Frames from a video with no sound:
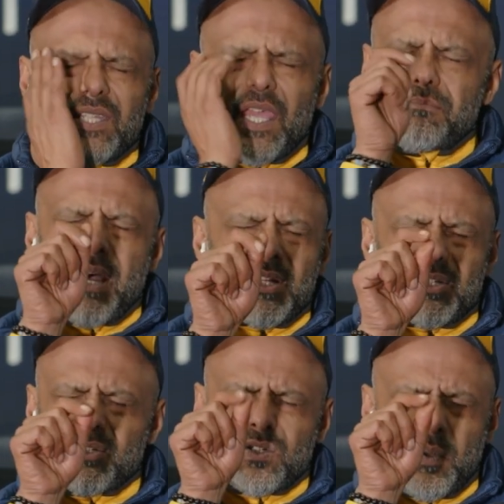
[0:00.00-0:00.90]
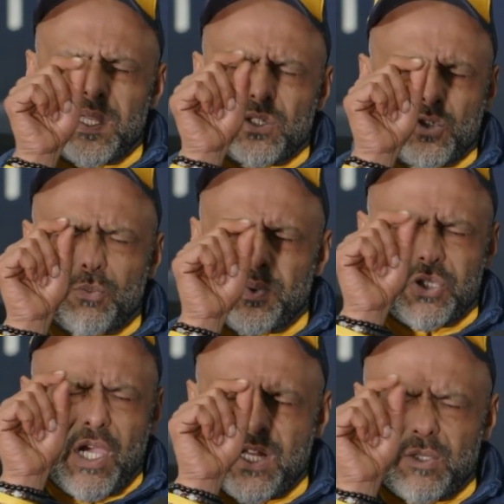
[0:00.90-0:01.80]
take much, tweaked the
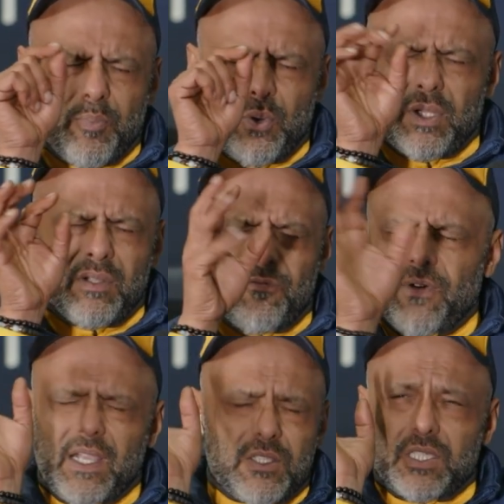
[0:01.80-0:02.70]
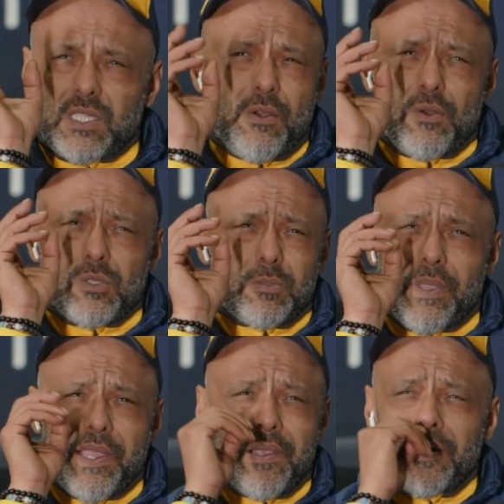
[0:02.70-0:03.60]
supercharger pulley, they're fucking 600
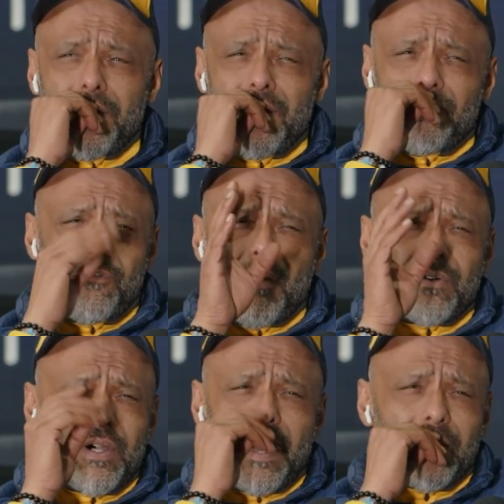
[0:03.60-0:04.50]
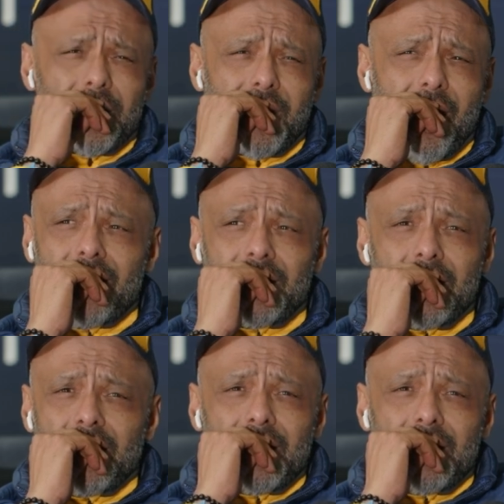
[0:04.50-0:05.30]
horsepower, 500 out of the gate,